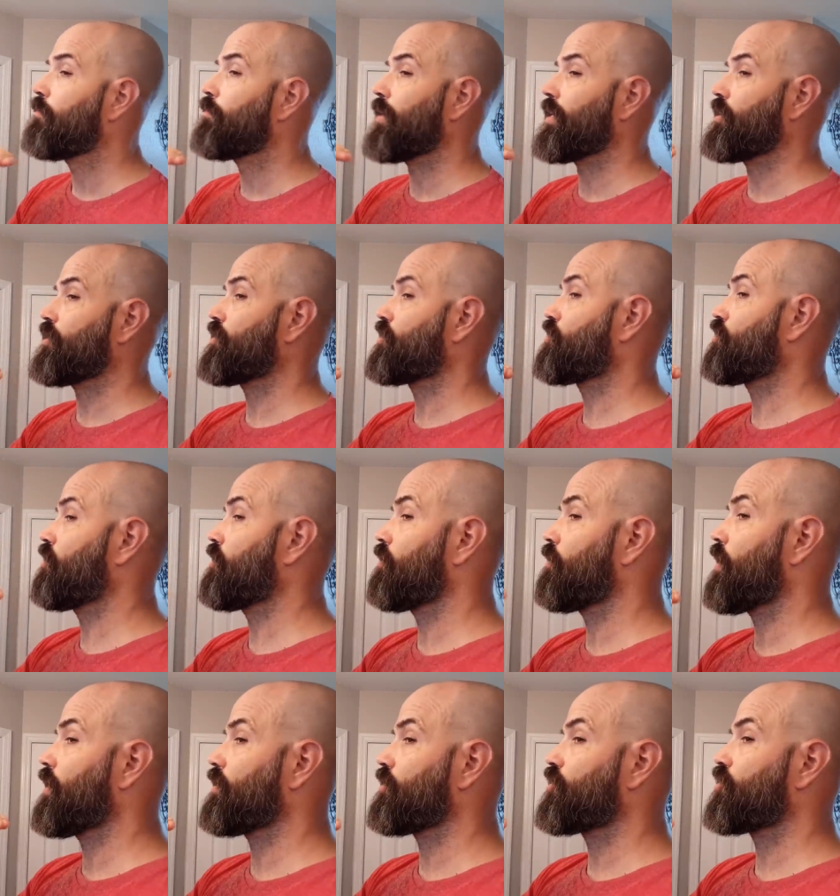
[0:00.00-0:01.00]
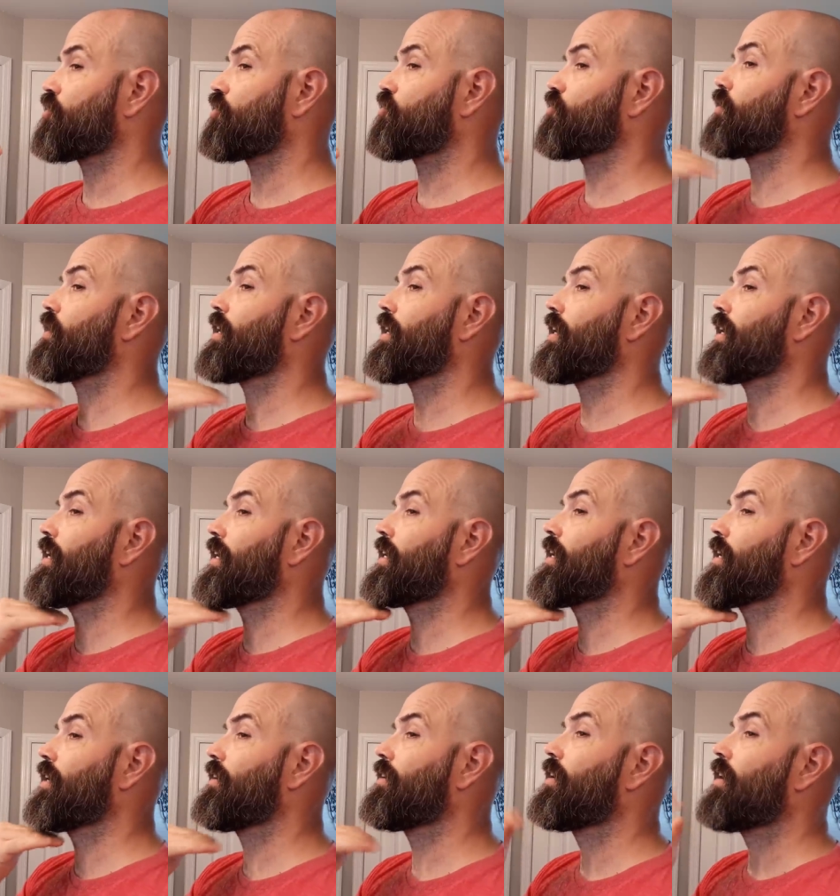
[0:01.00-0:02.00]
but I just don't want straight
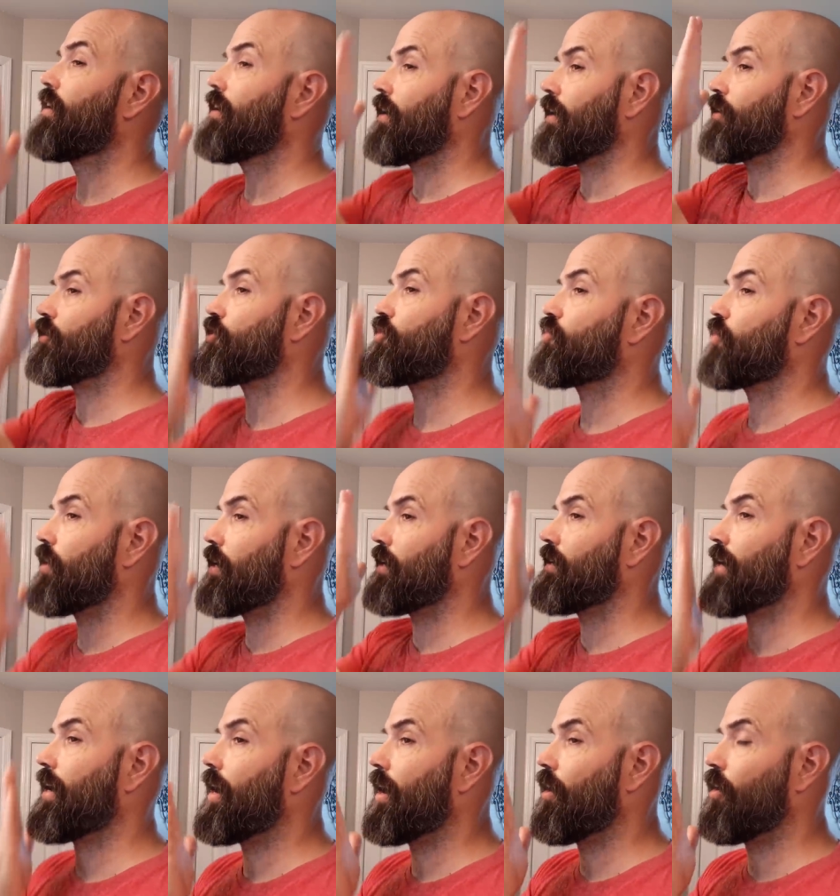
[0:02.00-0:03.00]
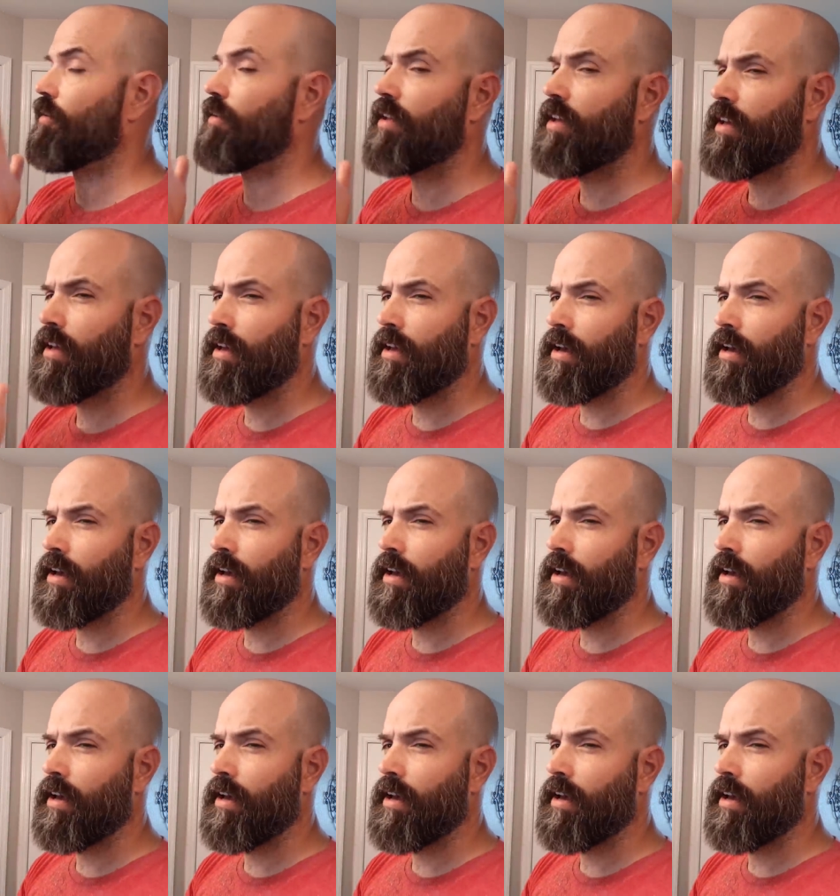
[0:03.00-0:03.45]
in and straight down.